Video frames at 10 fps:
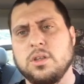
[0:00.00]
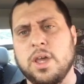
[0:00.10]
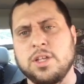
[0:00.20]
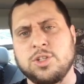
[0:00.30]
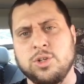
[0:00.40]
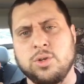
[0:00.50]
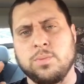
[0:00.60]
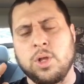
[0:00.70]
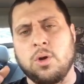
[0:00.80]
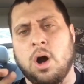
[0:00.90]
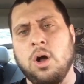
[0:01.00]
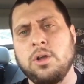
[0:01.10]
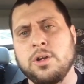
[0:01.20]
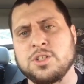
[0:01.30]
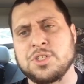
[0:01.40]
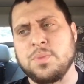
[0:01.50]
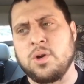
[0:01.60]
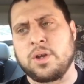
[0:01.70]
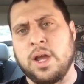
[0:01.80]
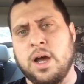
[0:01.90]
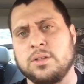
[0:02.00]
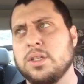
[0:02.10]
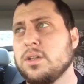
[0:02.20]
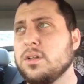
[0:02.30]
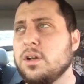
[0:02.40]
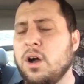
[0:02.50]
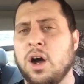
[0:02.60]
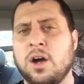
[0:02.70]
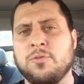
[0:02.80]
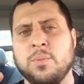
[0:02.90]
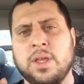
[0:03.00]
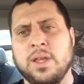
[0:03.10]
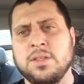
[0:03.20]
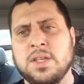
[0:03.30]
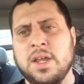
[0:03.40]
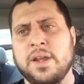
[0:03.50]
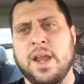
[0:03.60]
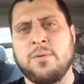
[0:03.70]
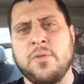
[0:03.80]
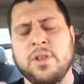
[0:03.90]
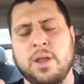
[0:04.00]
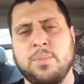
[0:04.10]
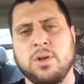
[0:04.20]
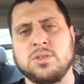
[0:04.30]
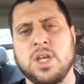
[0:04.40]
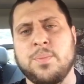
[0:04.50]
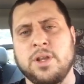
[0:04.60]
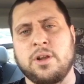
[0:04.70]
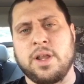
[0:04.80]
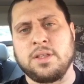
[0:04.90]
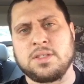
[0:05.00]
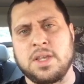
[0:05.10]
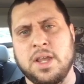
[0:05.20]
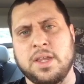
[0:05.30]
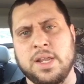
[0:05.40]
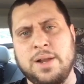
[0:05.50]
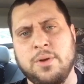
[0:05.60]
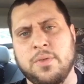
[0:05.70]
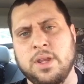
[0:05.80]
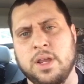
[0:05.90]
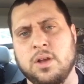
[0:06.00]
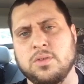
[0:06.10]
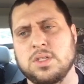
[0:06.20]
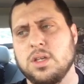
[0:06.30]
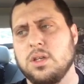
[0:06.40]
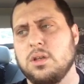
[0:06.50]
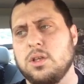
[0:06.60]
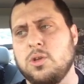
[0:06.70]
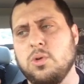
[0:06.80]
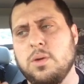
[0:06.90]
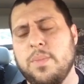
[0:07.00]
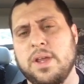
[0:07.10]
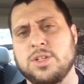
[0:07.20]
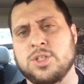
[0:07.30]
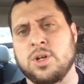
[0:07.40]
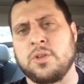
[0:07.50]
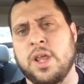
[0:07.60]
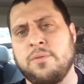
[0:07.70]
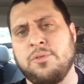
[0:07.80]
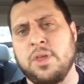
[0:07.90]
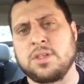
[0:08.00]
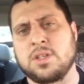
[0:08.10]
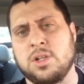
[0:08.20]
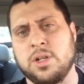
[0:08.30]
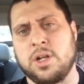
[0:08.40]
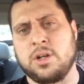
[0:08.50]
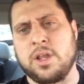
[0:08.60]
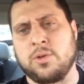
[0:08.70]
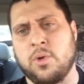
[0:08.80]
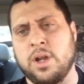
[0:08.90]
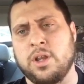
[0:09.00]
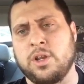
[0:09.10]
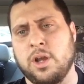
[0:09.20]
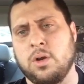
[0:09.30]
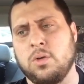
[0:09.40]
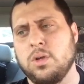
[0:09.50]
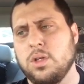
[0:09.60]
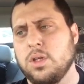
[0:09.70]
that you blow all of your smoke out from the intake, everything that builds up in your intake and everything else. You want to make sure that everything's cleared and ready to go,